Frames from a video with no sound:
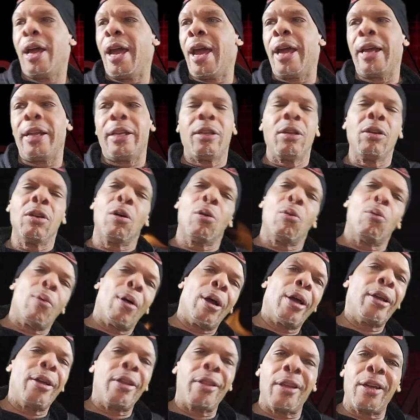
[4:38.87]
And you know,
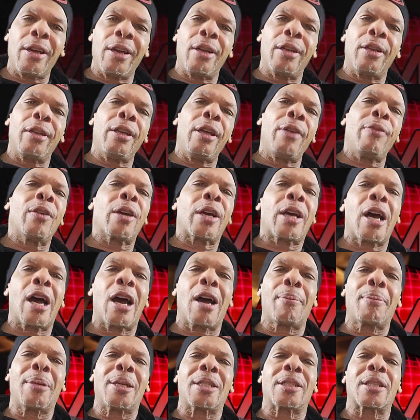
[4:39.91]
while you're there, leave your
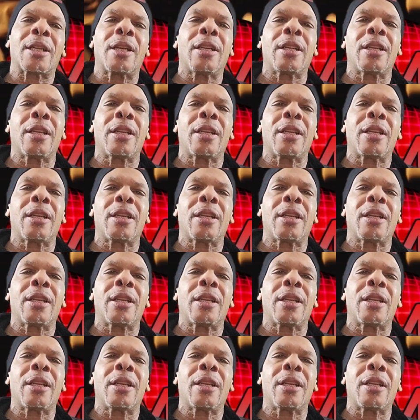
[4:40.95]
comments.